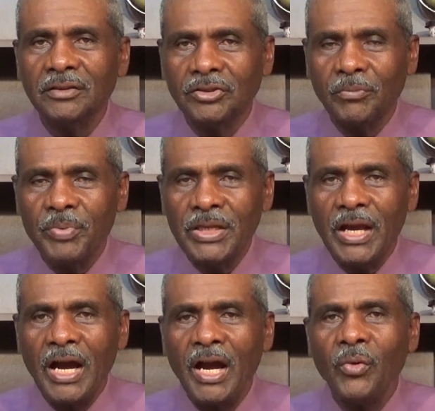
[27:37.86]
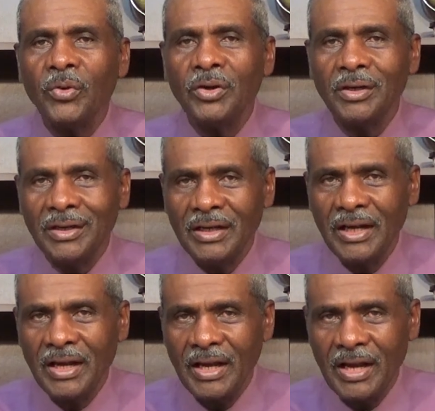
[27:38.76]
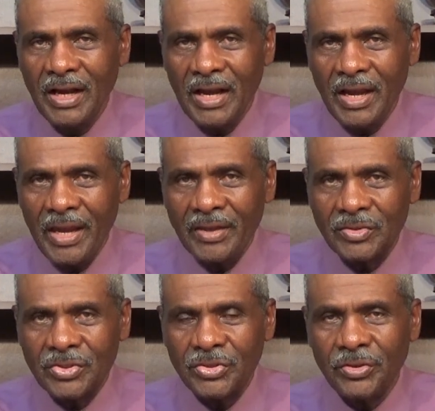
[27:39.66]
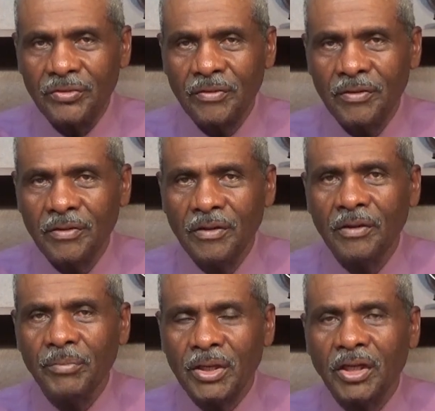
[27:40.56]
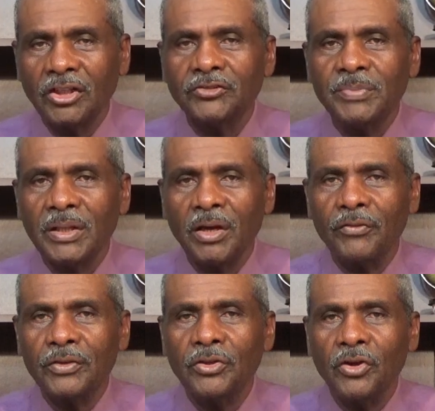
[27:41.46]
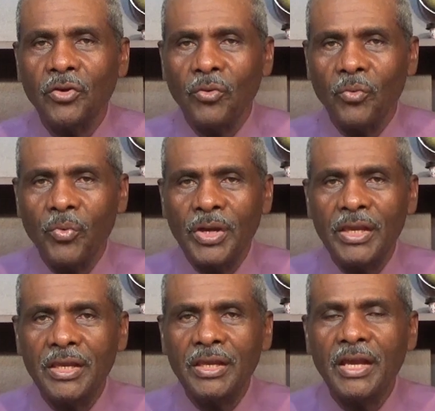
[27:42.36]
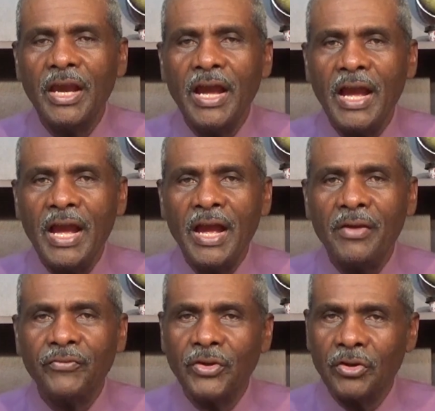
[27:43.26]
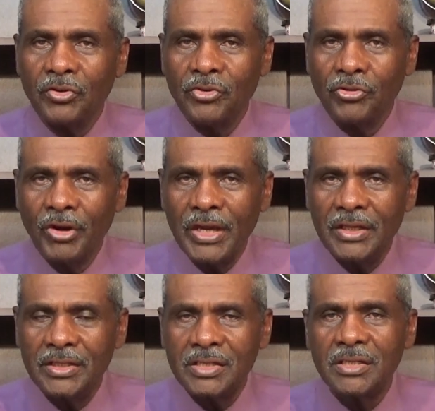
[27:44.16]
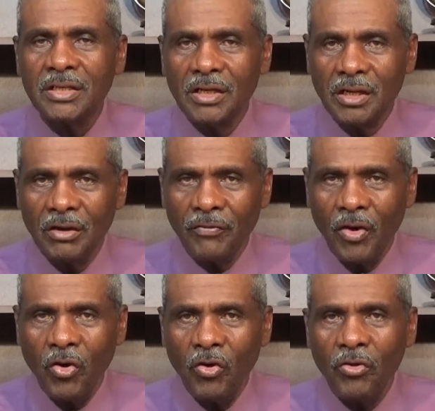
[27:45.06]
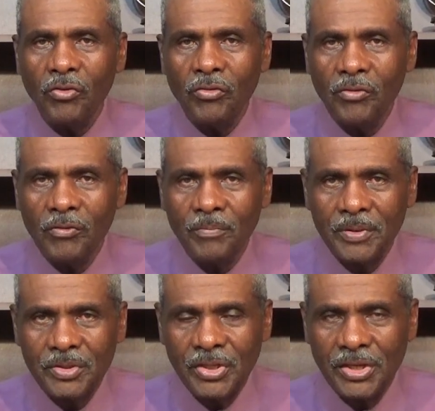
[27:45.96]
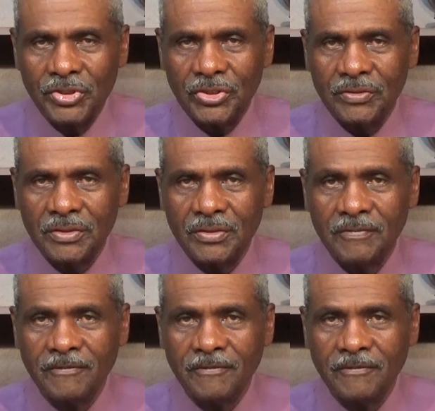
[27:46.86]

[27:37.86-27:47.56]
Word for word: to be our answer. Because, beloved, we have the greatest of all possessions,